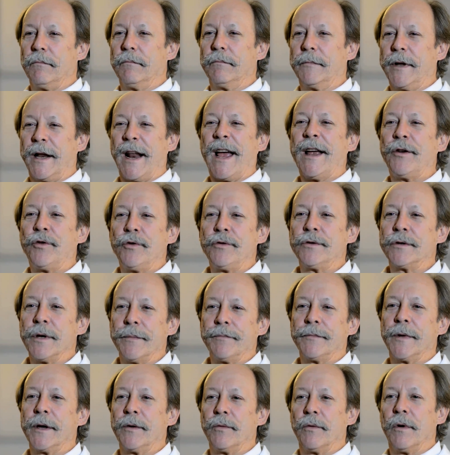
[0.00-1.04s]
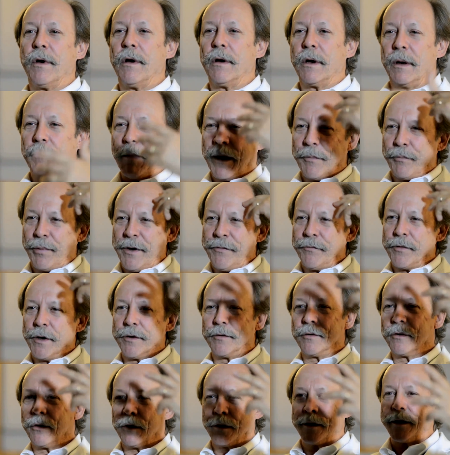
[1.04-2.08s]
did I do something wrong? And my
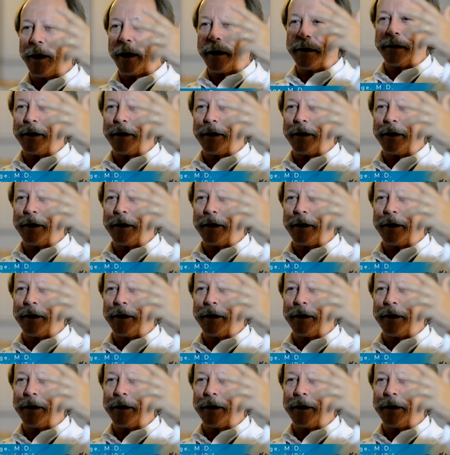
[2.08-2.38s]
prefrontal cortex